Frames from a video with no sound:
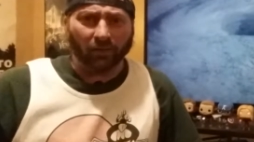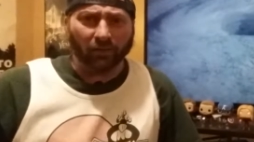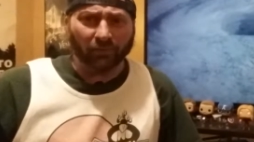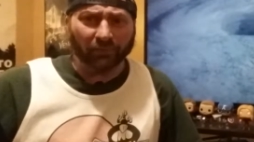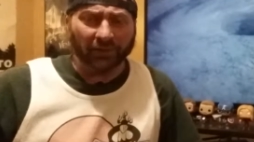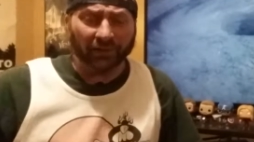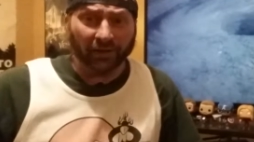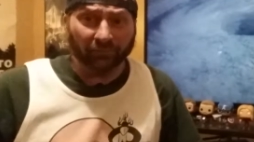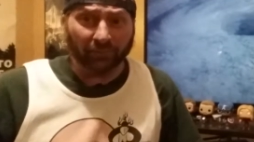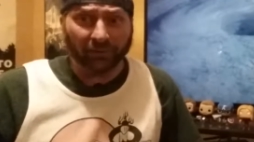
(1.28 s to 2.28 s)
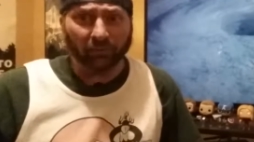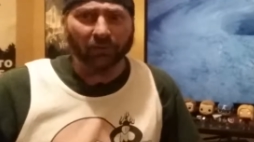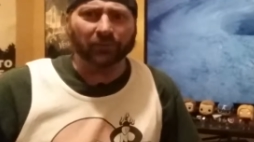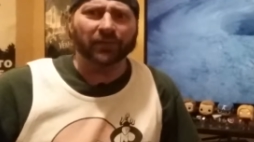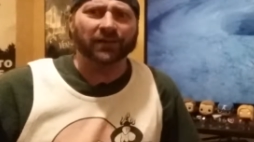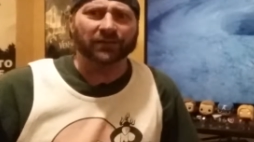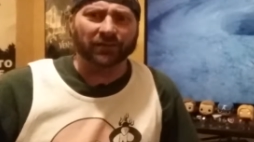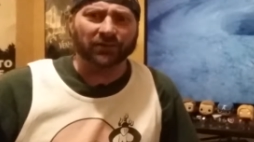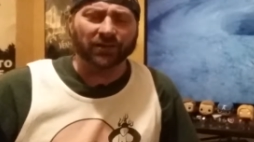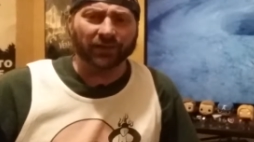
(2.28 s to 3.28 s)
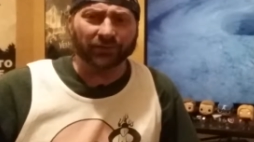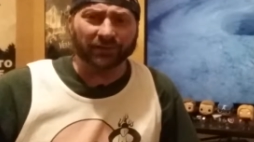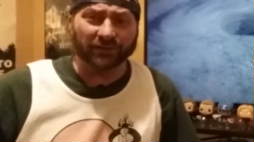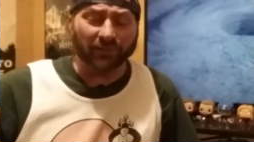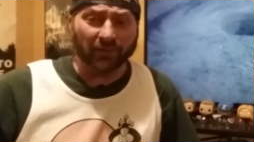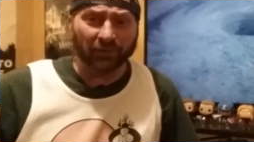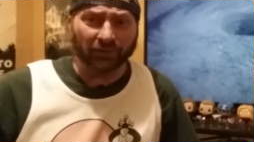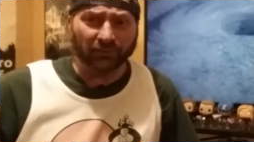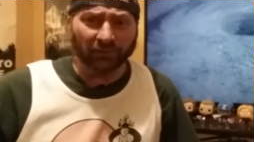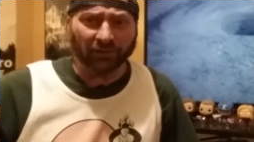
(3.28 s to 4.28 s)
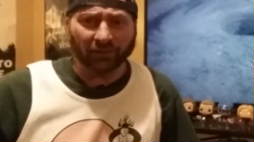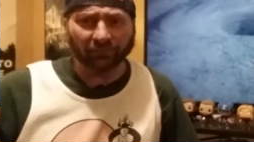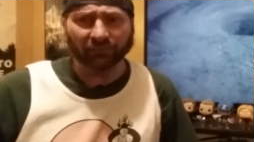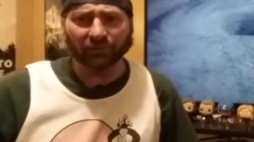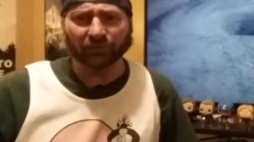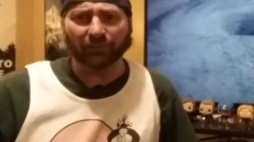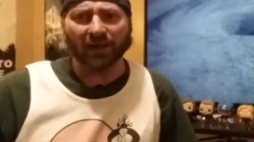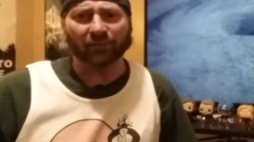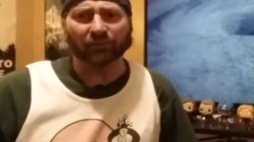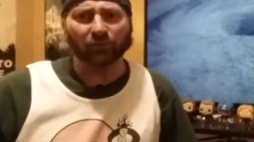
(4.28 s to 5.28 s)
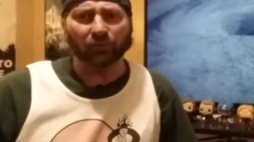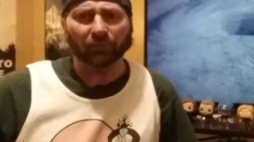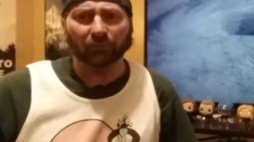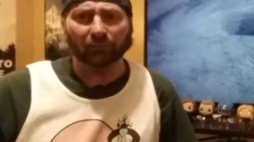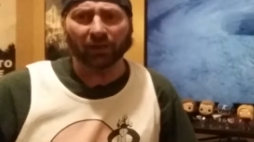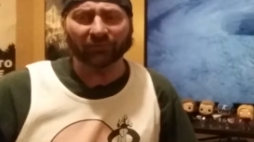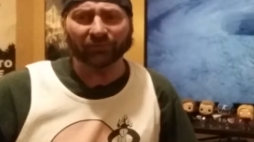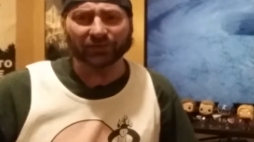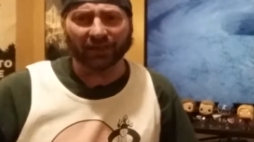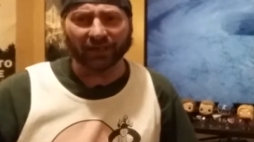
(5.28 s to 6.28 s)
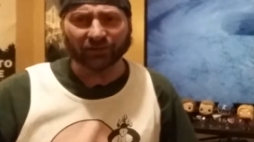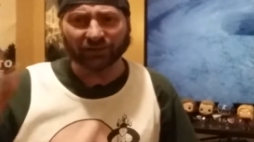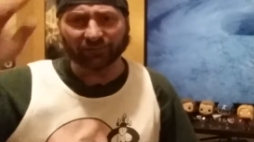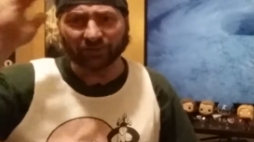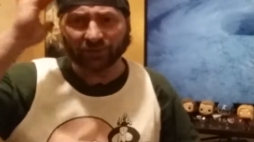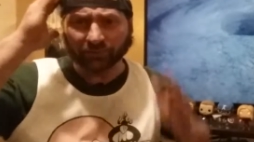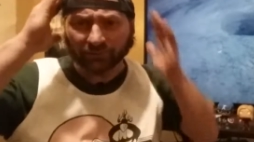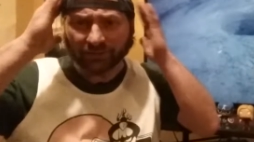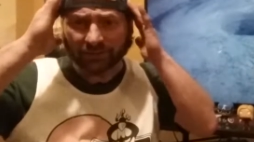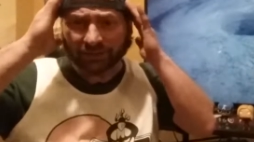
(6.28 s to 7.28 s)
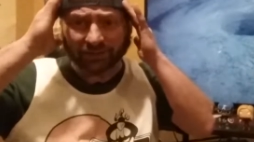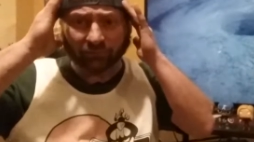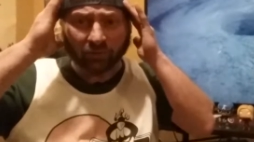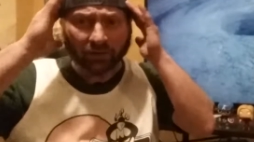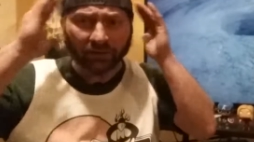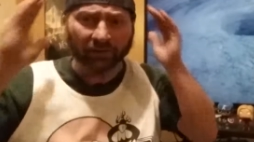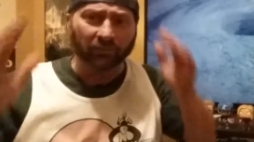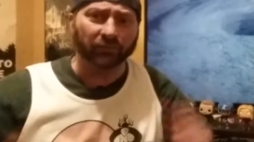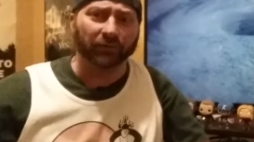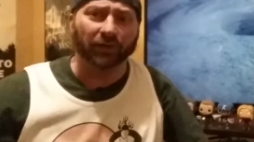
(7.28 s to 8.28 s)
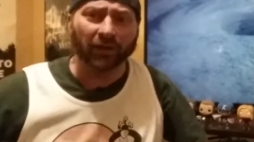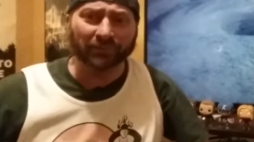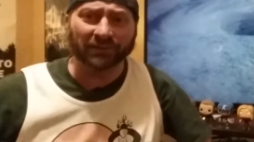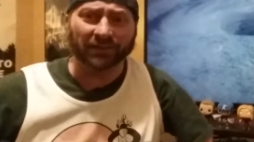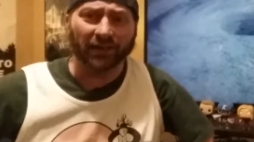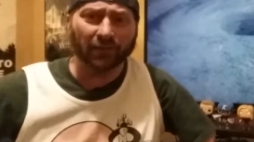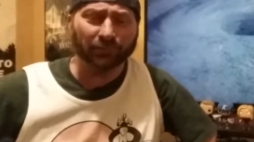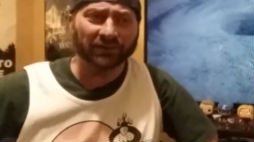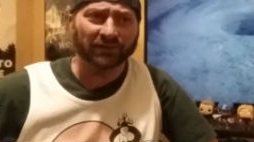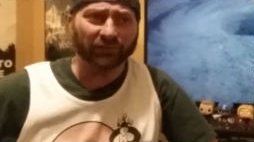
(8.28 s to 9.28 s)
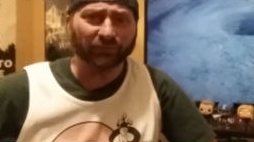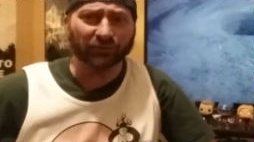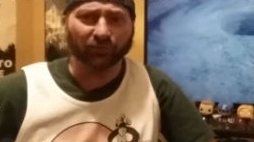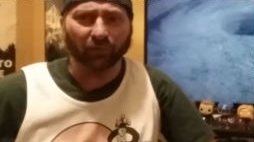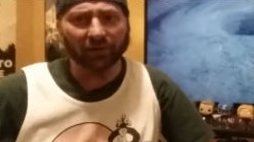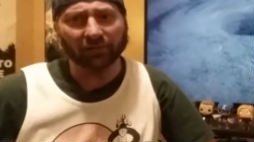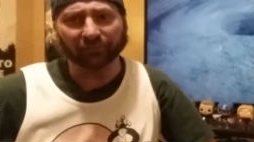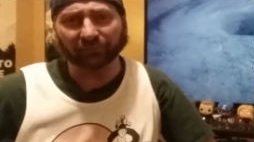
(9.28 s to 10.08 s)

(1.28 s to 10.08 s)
All right, hey everybody, welcome back to the channel. This is Rob here at Smirking Gun Reviews, back with more Marvel's Agents of S.H.I.E.L.D. Season 1. We're up to episode 12.